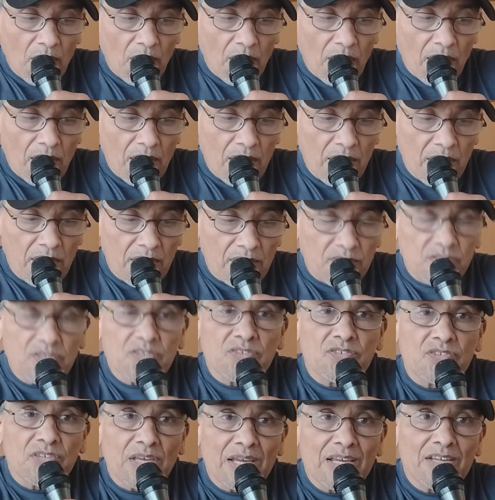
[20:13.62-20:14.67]
it's
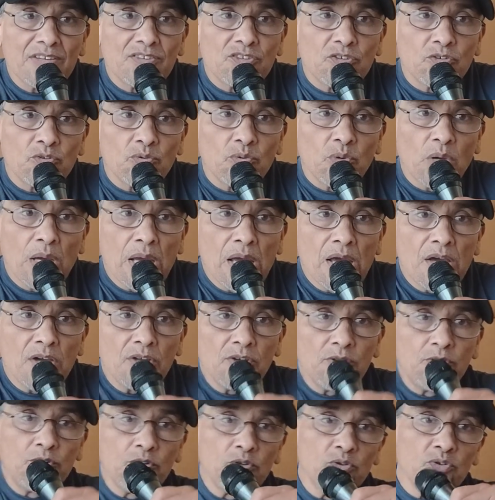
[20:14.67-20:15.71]
insane to
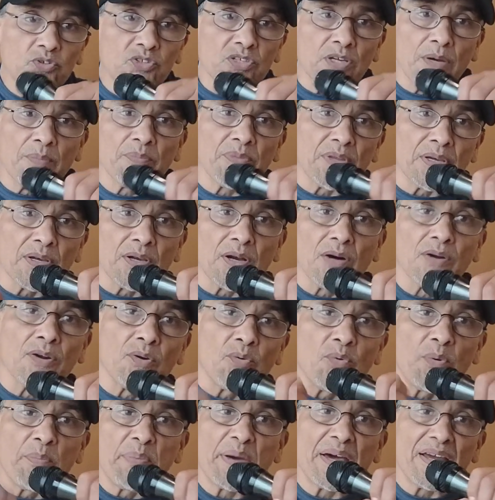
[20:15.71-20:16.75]
do something on a
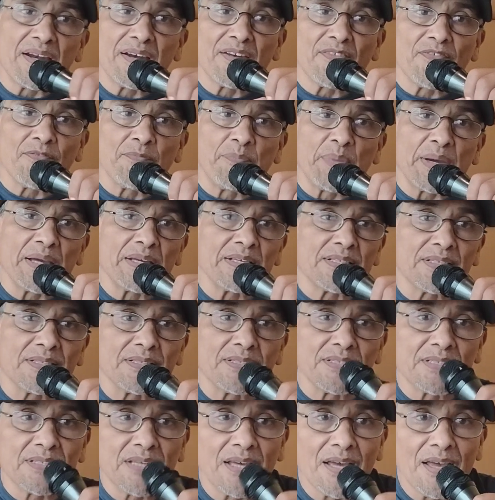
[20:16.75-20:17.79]
repetitive
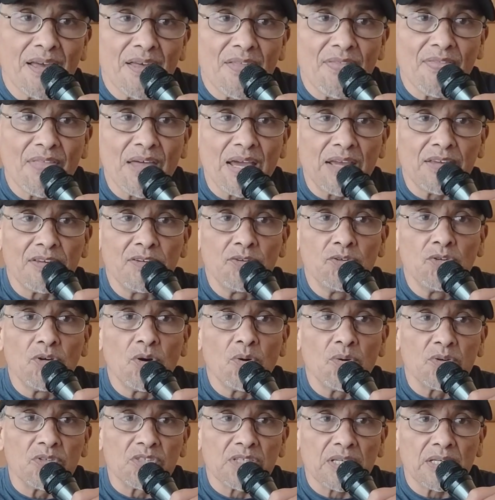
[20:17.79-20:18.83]
basis that you
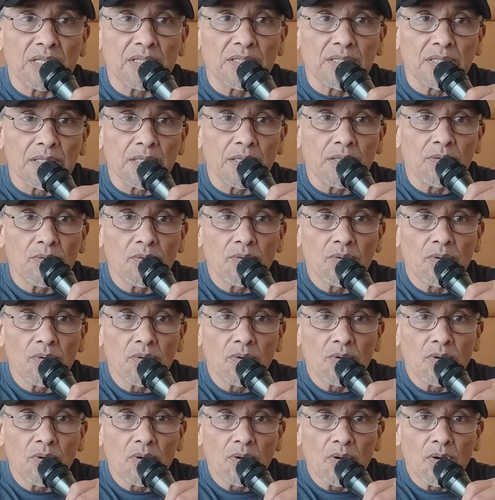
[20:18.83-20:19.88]
know is killing you.
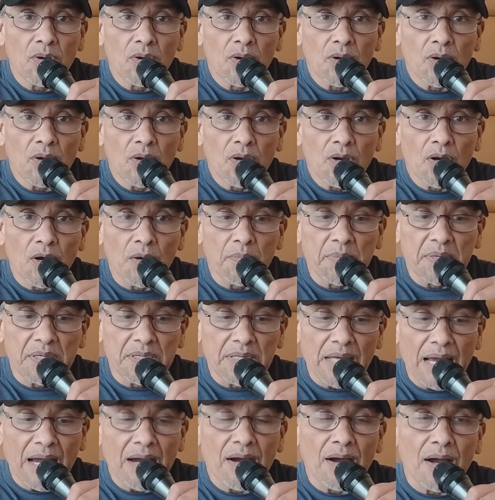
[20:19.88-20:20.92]
I mean,
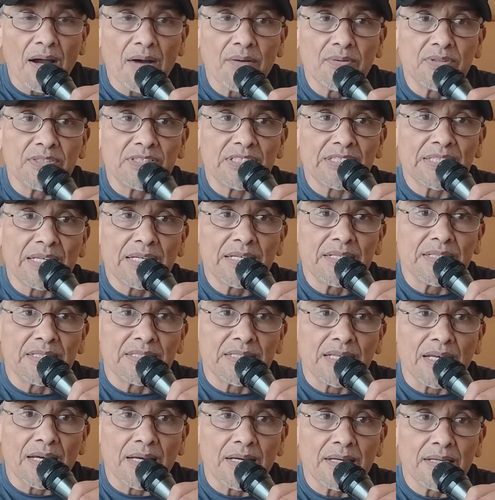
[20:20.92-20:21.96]
how insane is
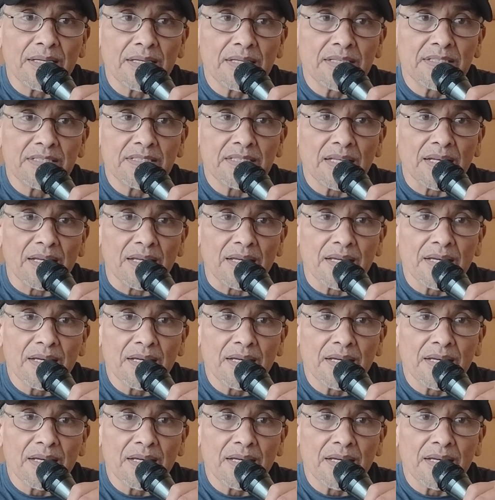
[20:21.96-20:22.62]
that? It's like,